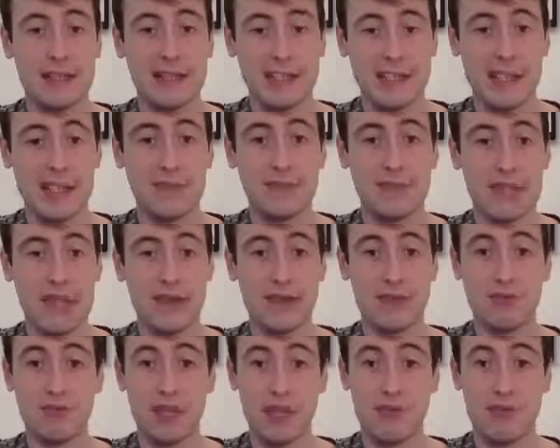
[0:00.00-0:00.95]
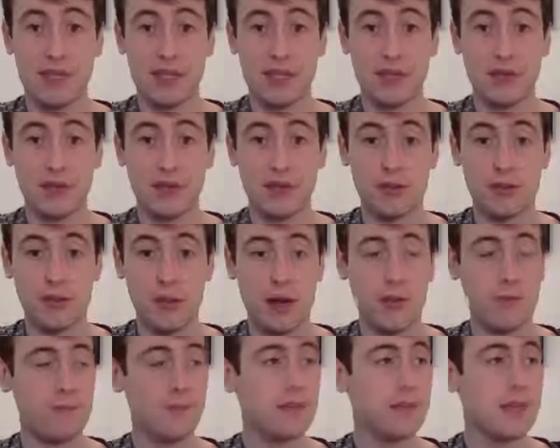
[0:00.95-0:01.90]
and to get them sounding really, really good as
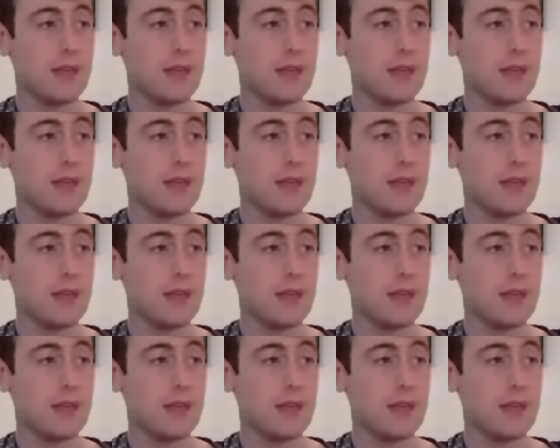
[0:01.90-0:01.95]
well.